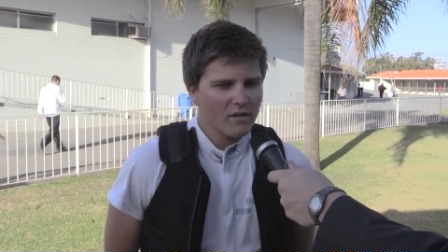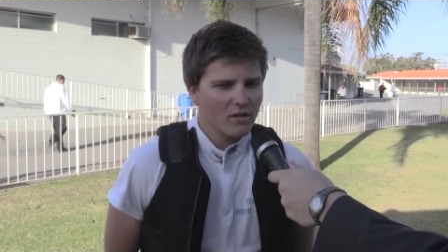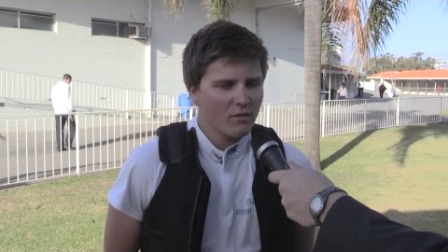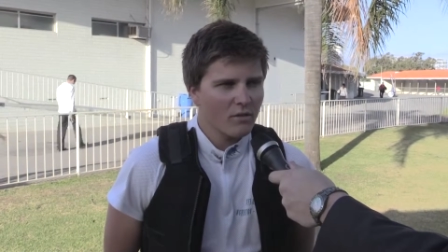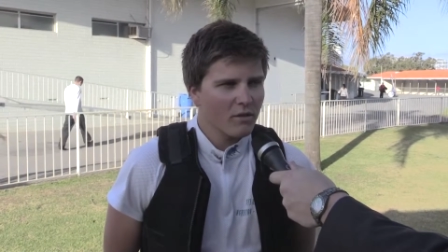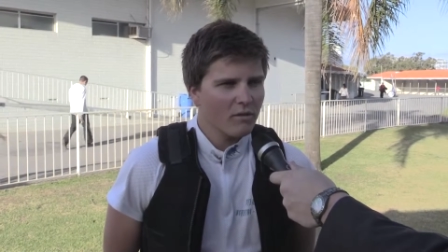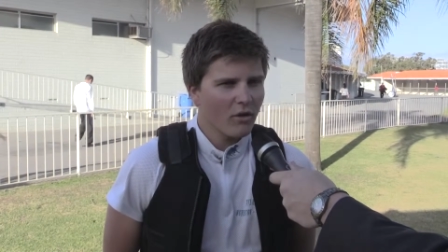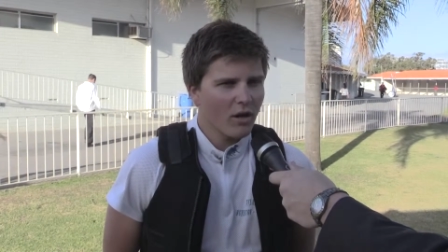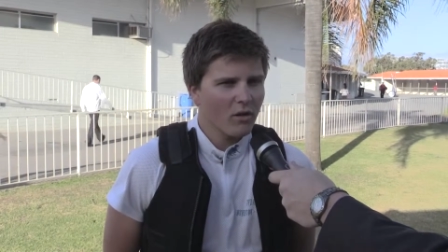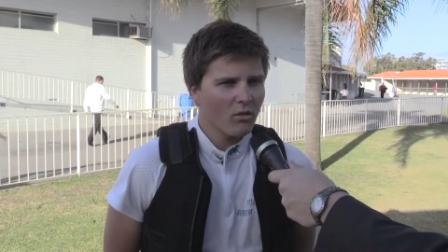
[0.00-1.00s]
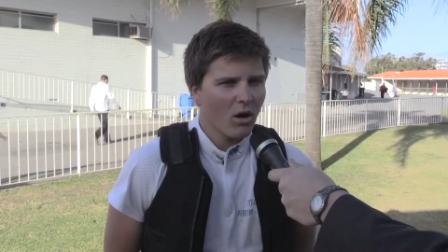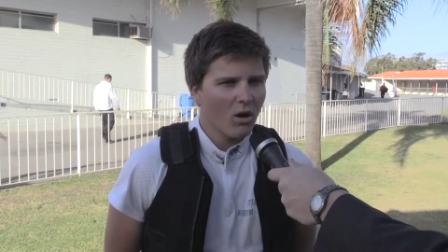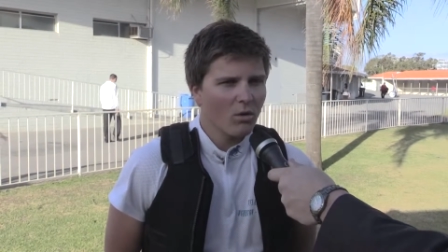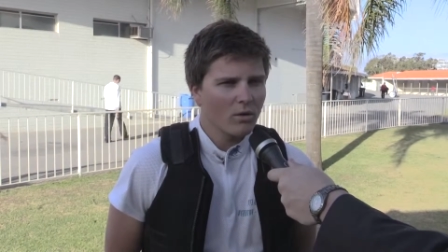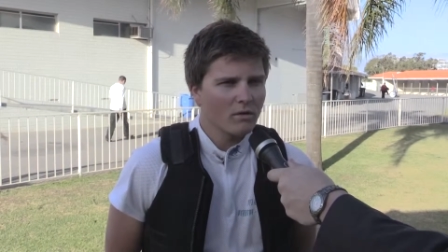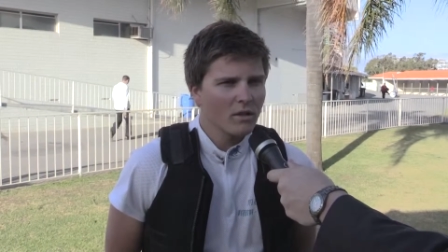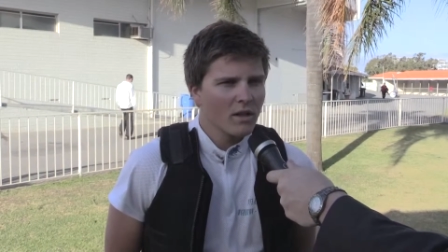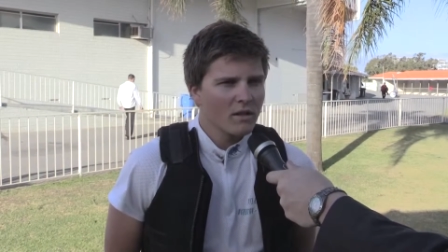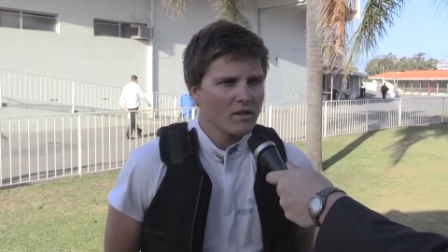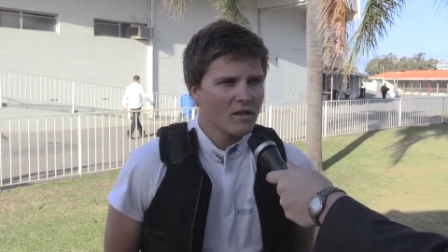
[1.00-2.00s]
So if we can find a little hole and
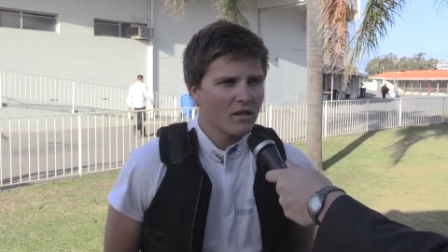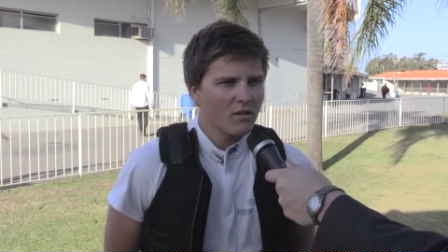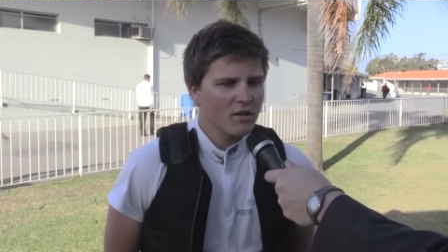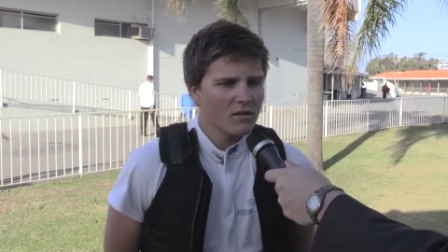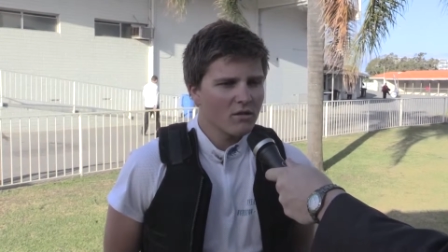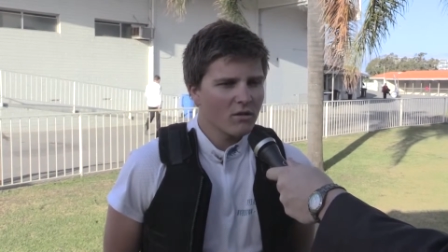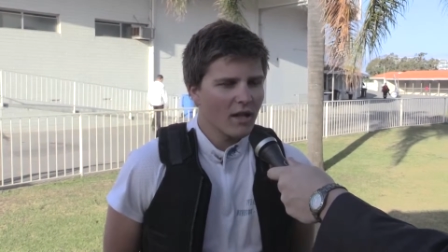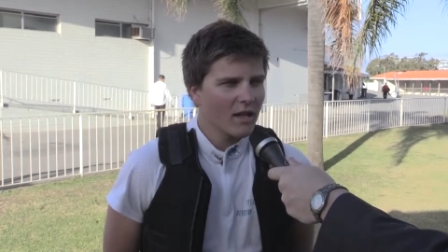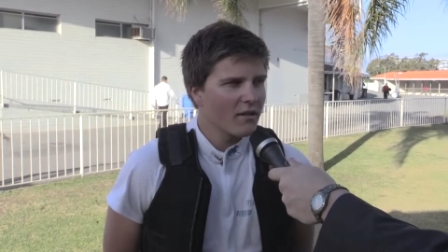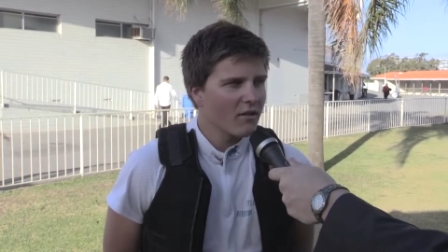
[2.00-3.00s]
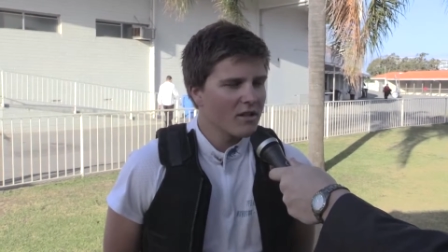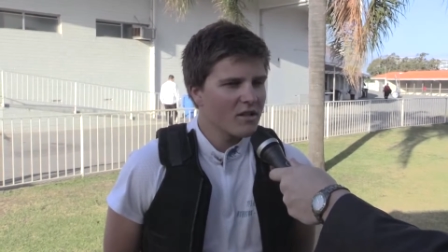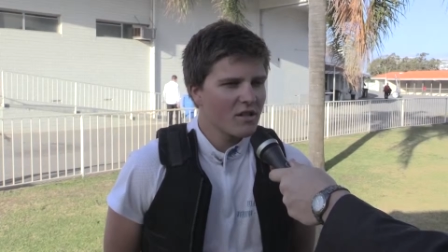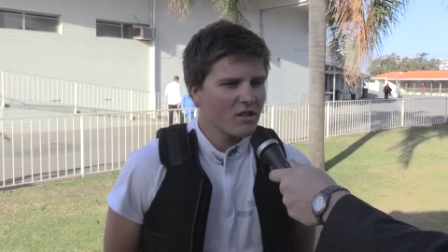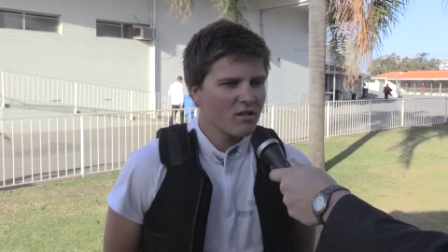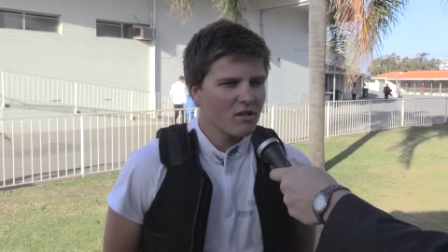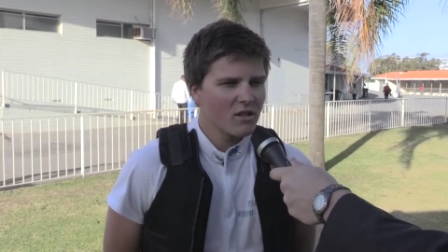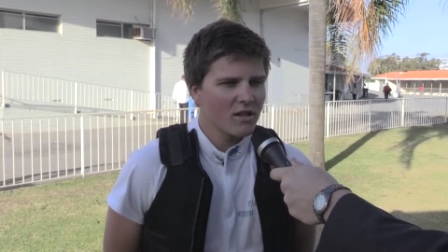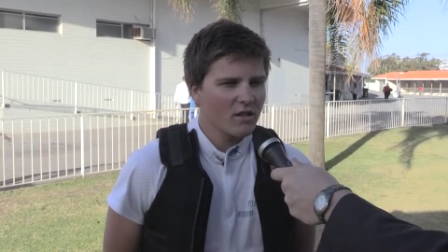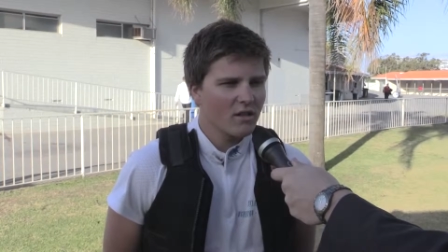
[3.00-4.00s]
just get a nice little cuddly run, she can
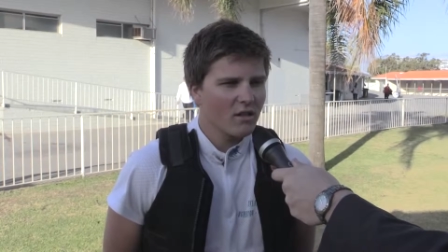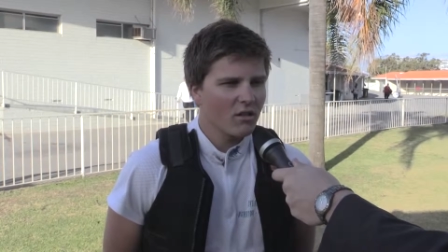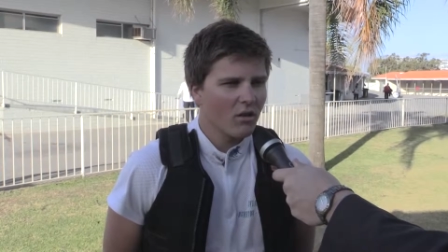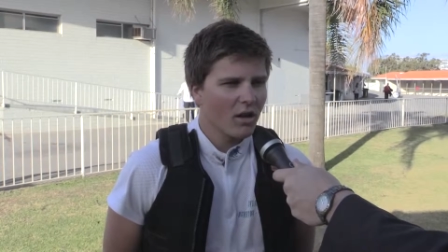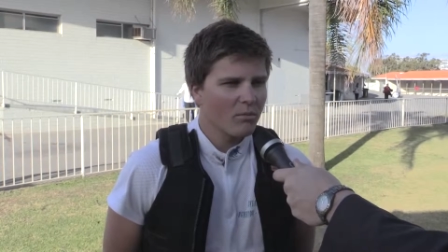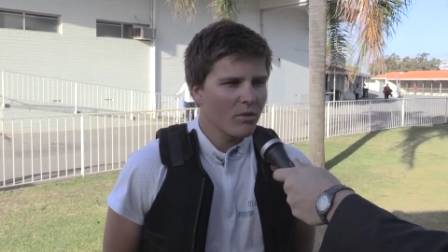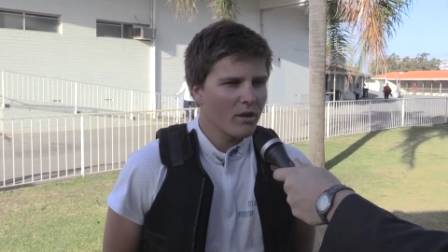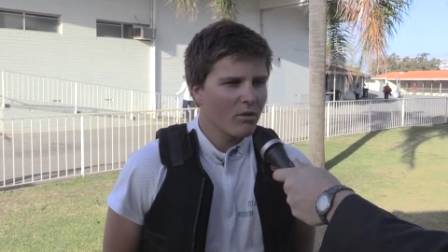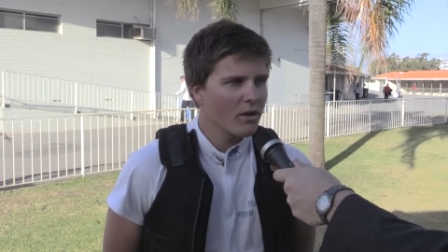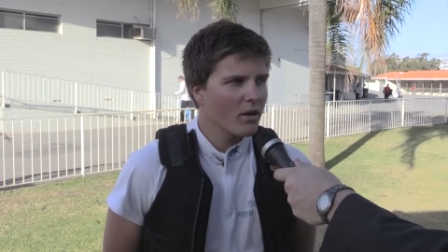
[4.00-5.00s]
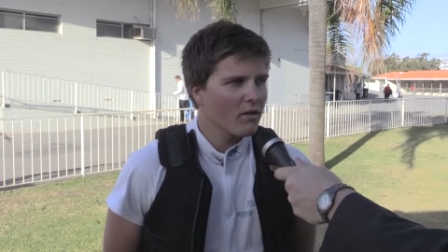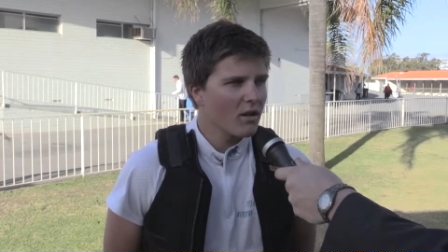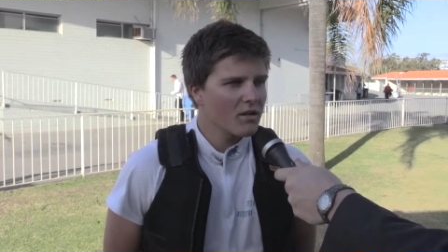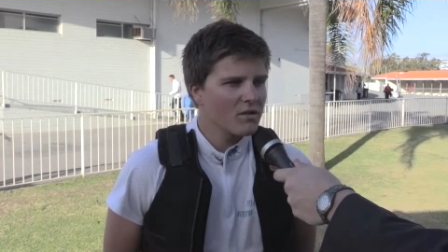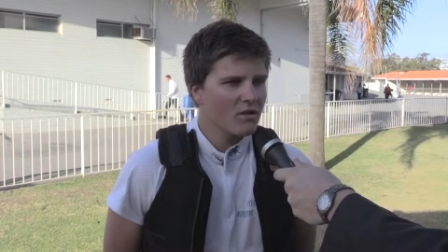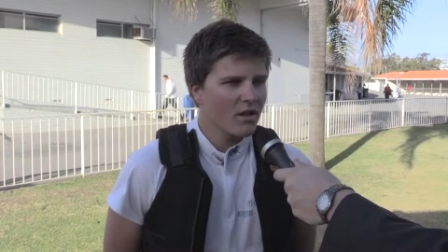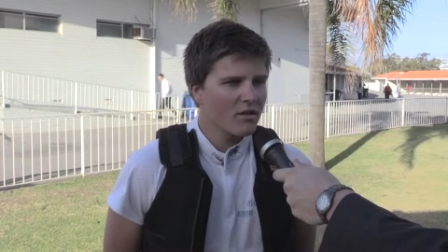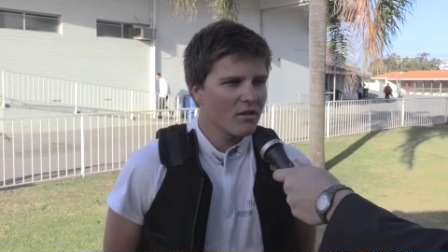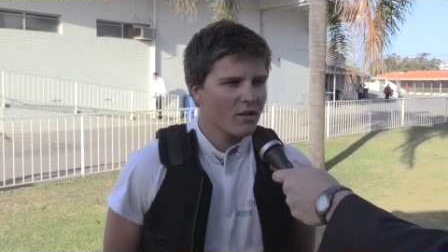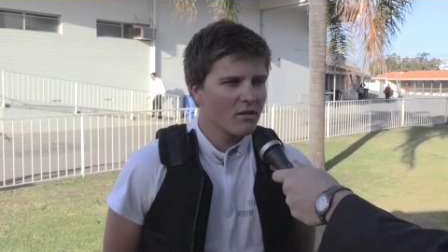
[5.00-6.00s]
usually hit the line pretty quick over the last
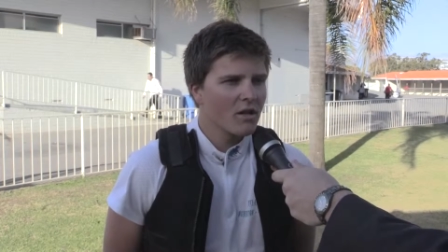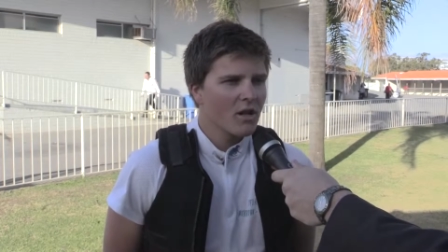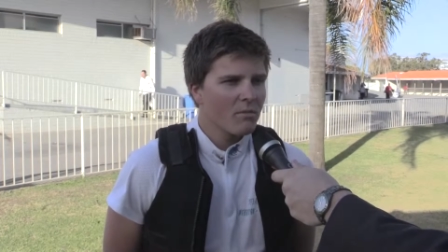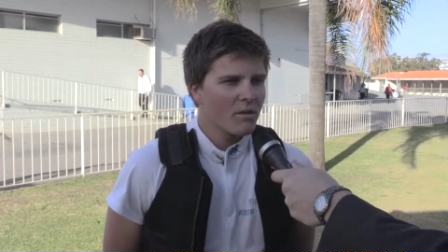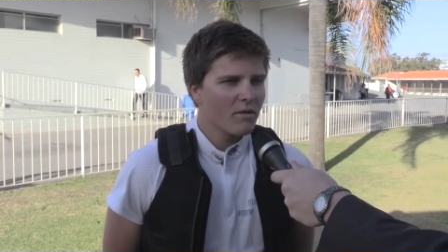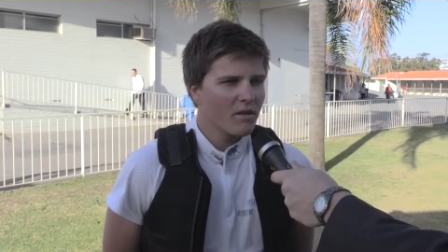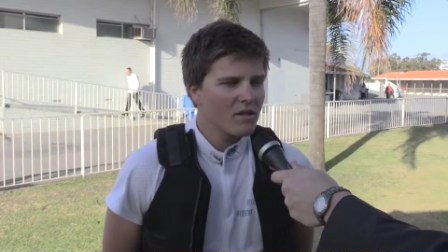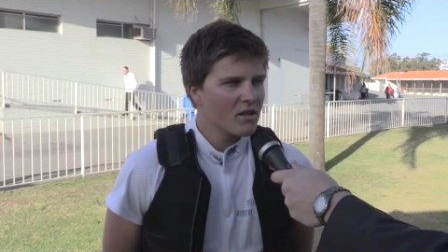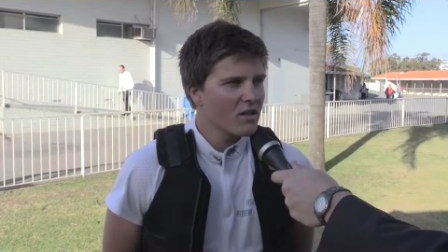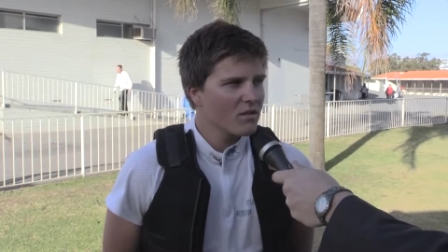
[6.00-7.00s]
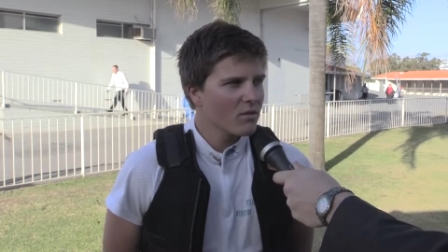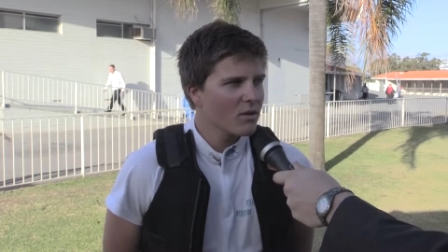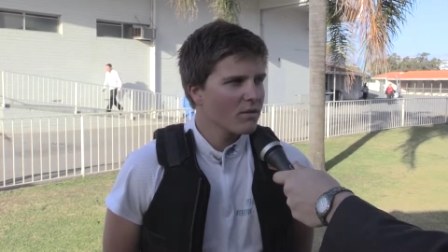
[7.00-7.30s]
200 and be finishing into